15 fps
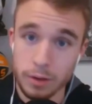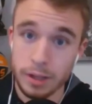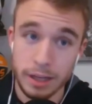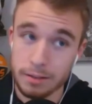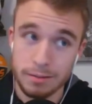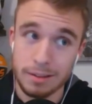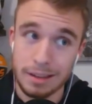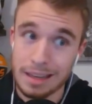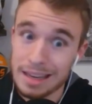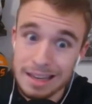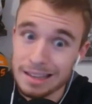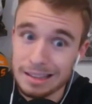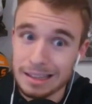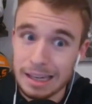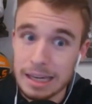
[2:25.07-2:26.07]
Like,
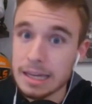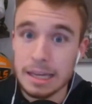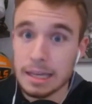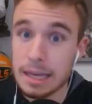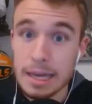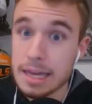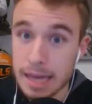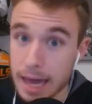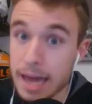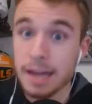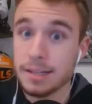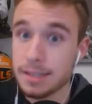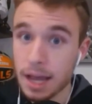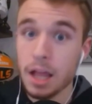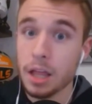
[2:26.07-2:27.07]
he
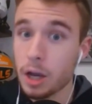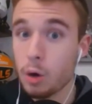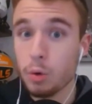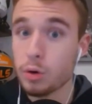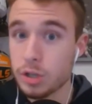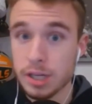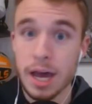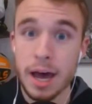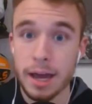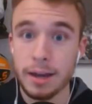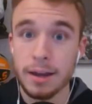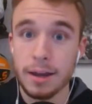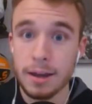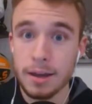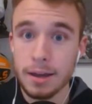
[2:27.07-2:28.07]
can't tell an owner to
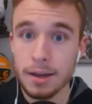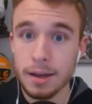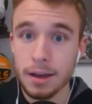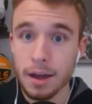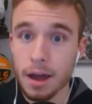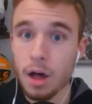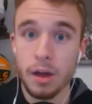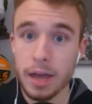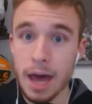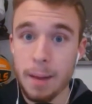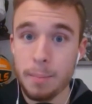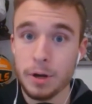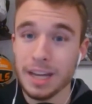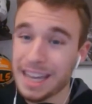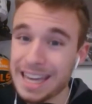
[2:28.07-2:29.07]
sign Colin
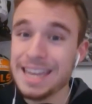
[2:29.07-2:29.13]
Kaepernick.